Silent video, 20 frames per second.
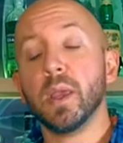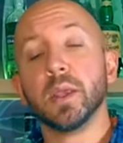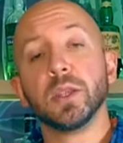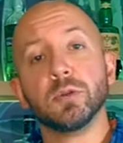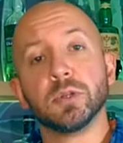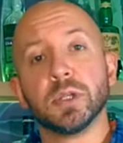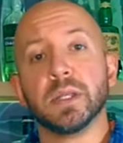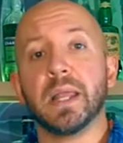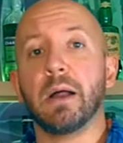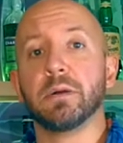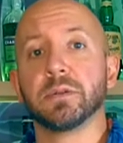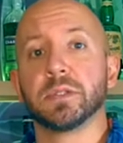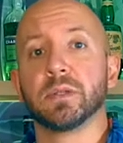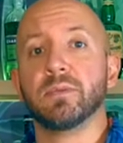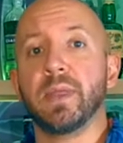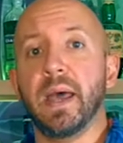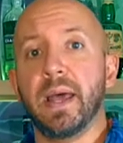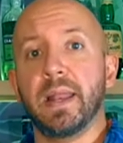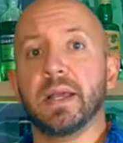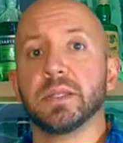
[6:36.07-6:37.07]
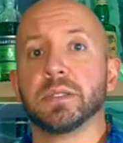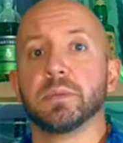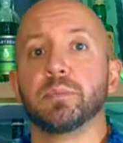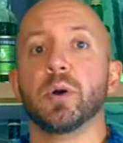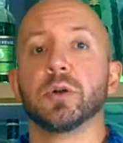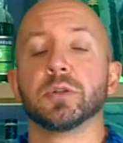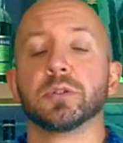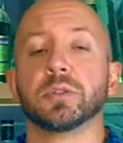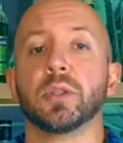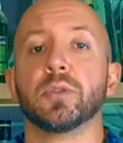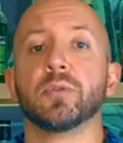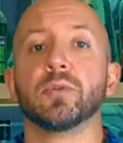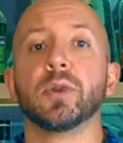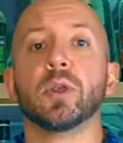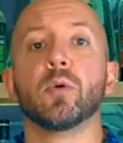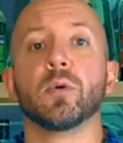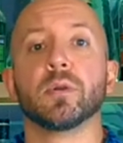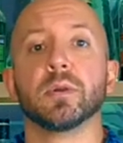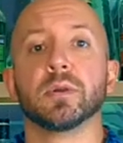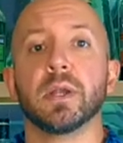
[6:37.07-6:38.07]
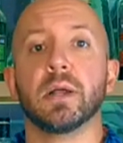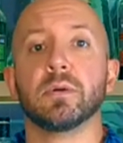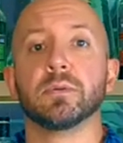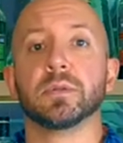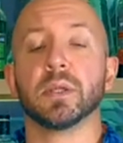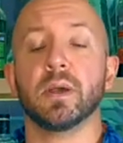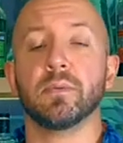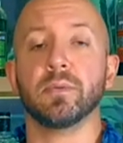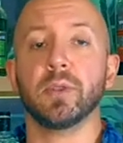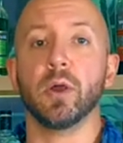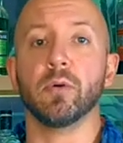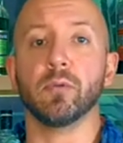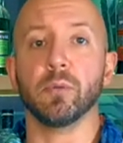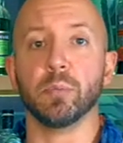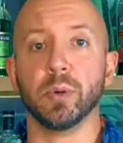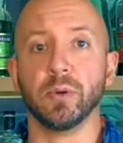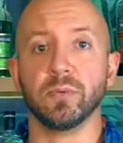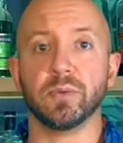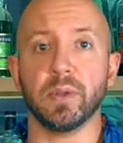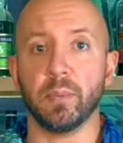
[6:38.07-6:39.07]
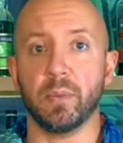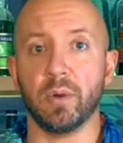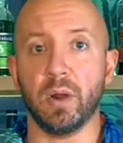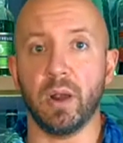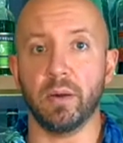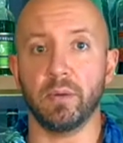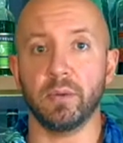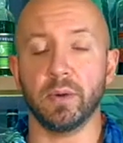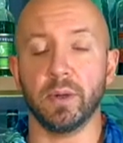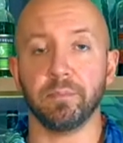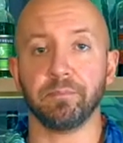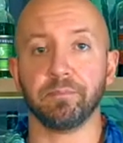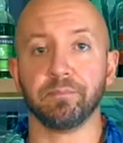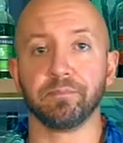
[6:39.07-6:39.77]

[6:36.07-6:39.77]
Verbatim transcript: use an ounce of that as opposed to the three quarter ounce of the overproof Demerara rum.